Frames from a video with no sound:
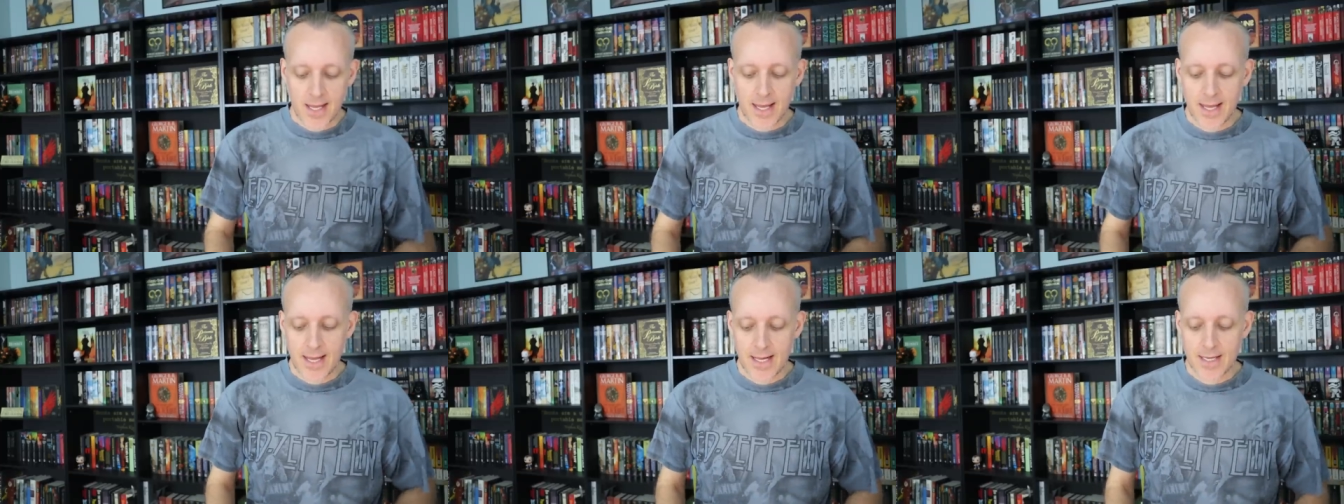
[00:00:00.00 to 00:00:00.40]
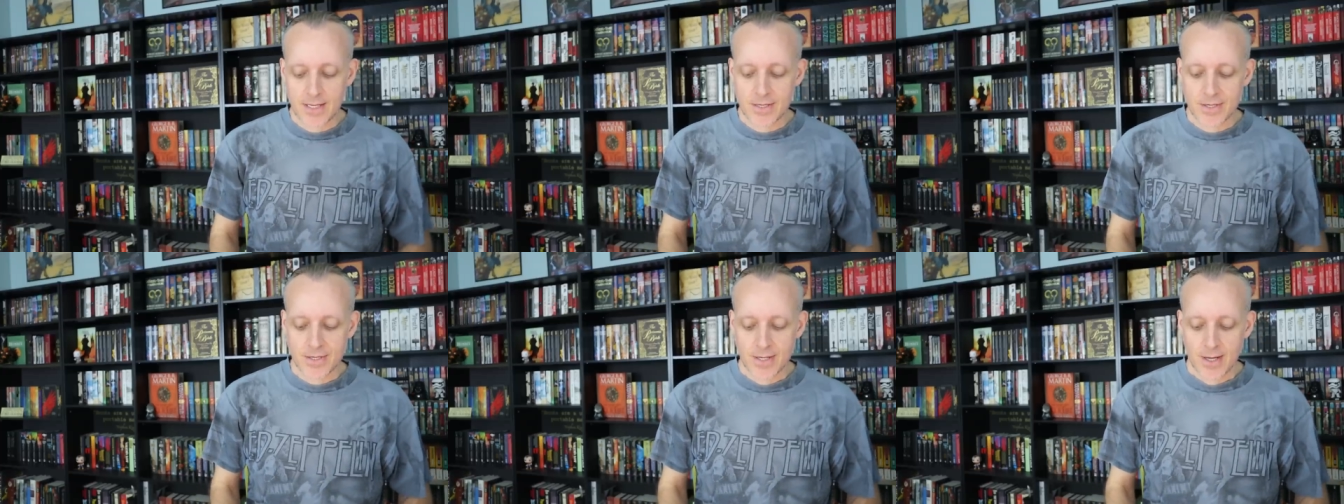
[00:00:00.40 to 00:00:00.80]

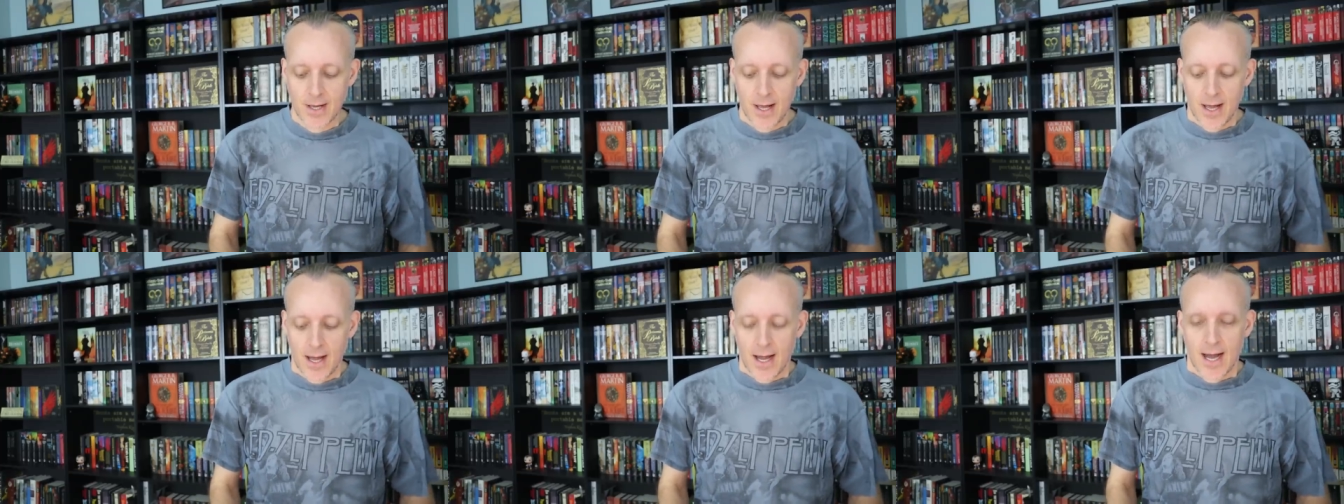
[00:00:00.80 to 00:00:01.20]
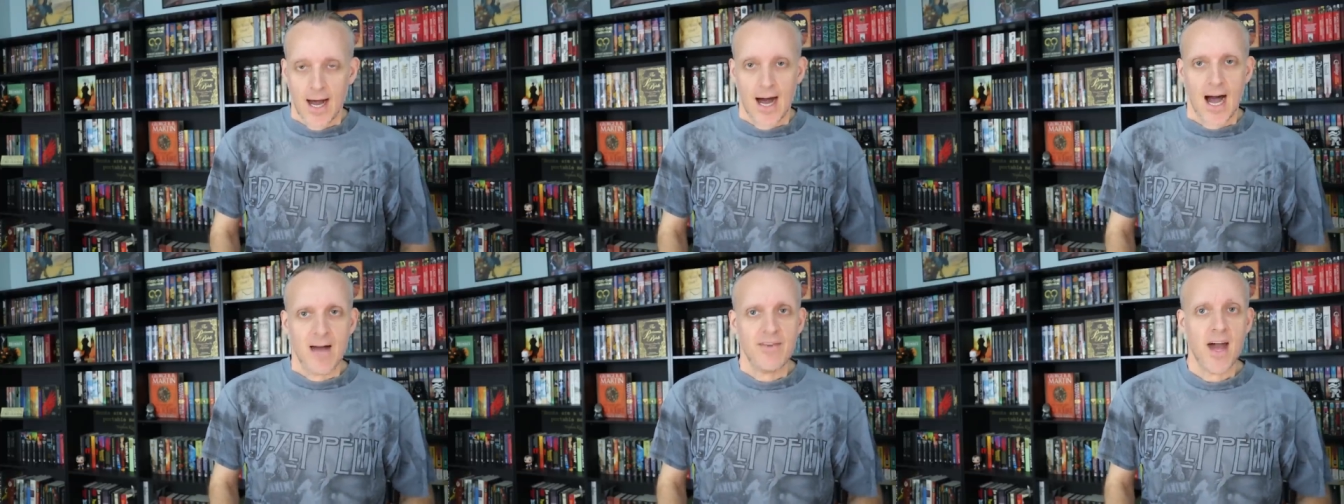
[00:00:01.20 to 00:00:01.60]
is
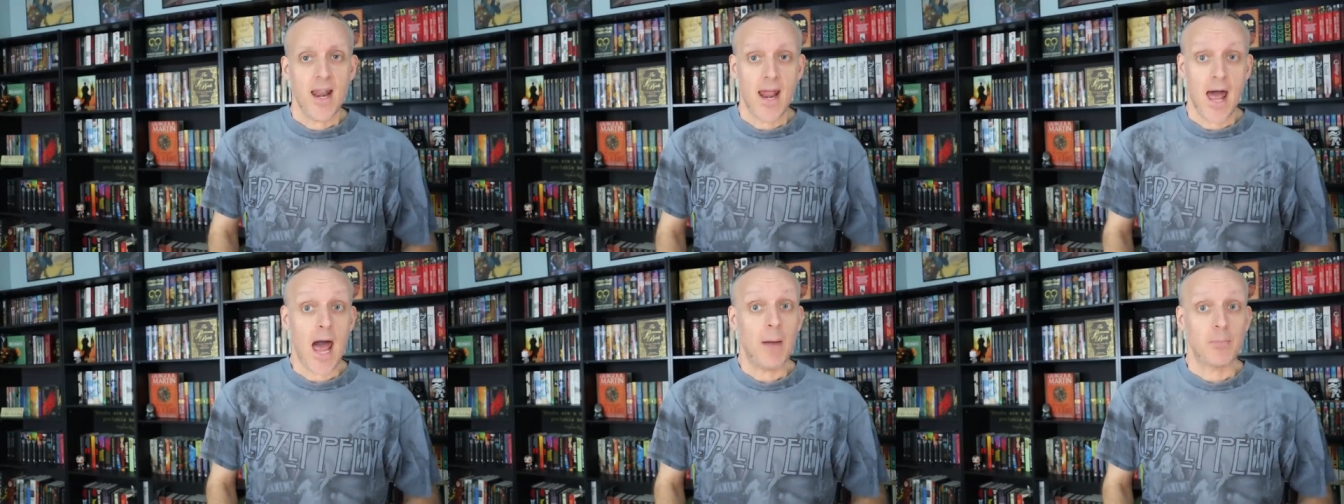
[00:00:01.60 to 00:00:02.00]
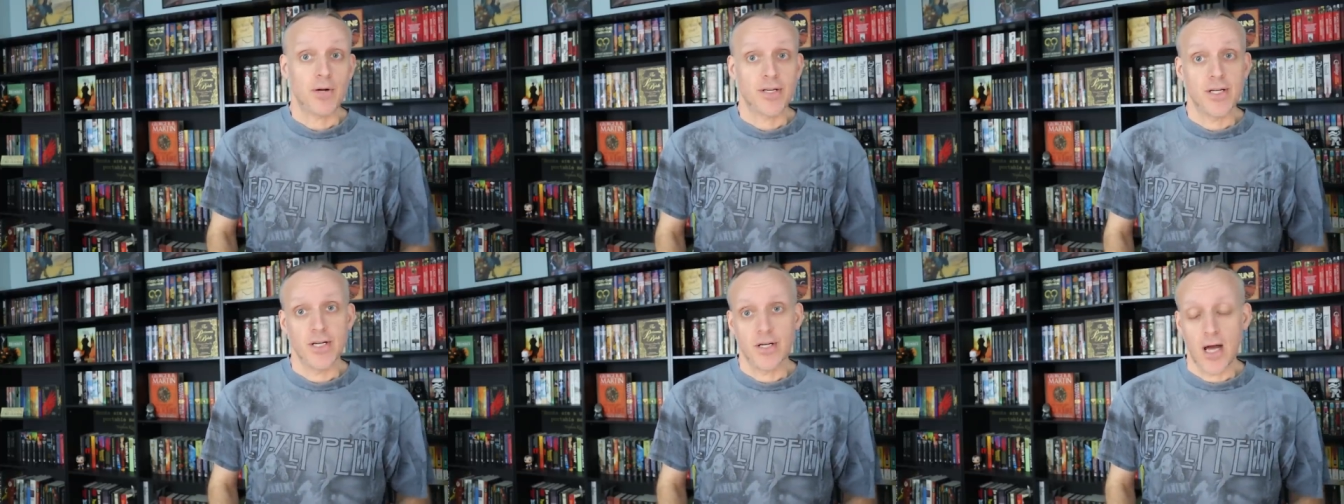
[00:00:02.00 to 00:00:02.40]
I've had an
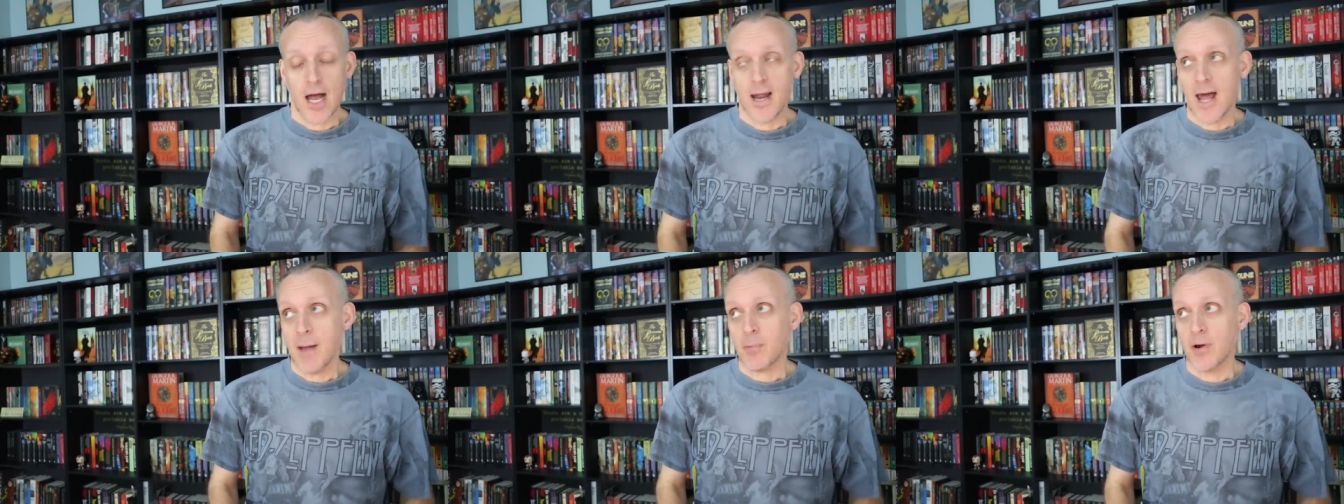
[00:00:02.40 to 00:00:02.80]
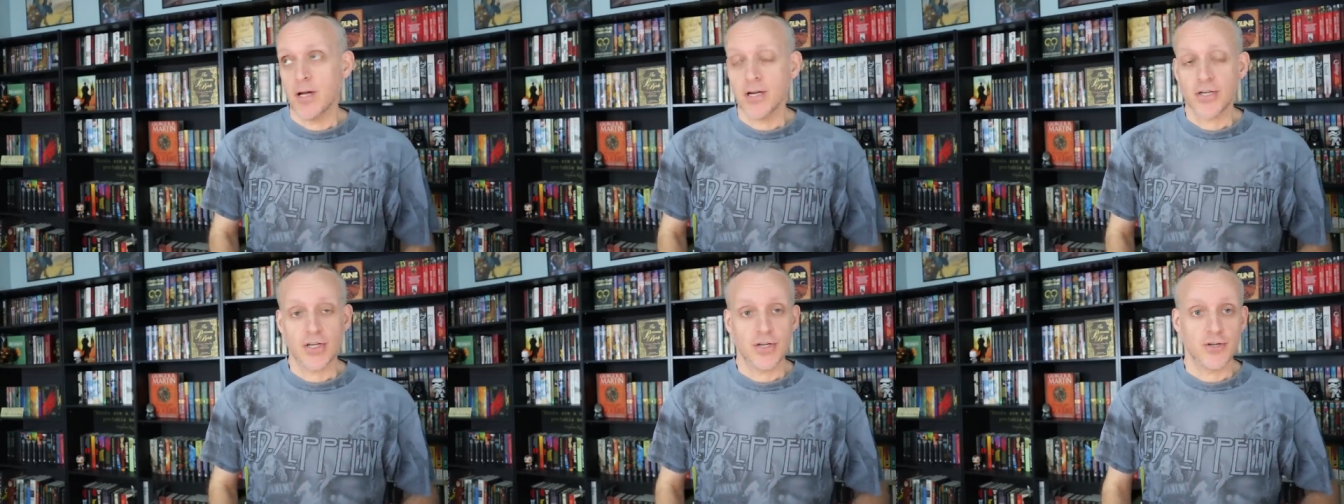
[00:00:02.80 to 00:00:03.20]
apprehension, an
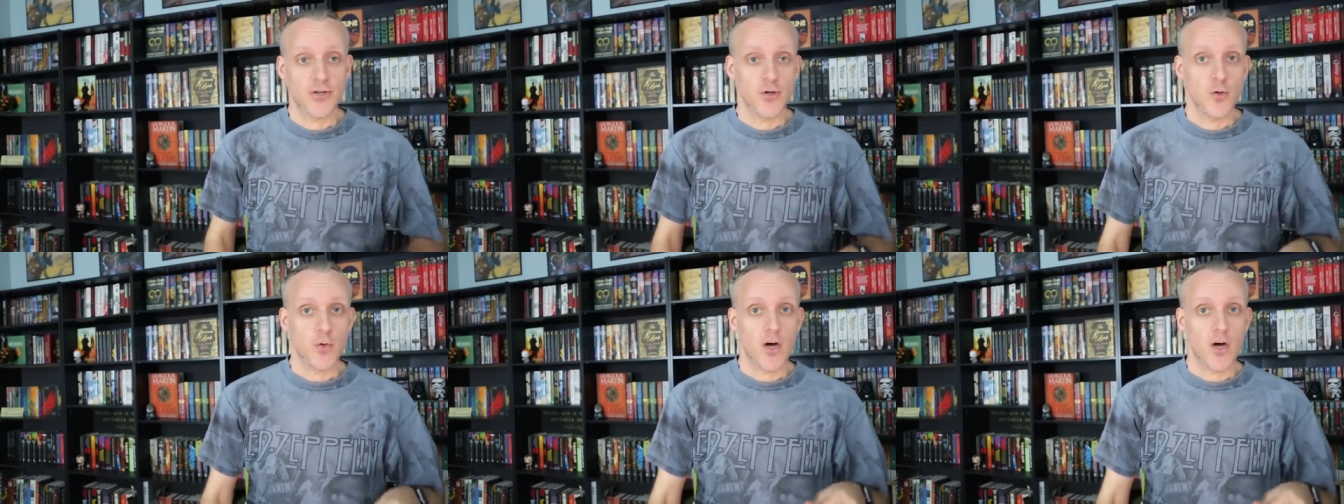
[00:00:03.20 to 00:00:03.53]
apprehension to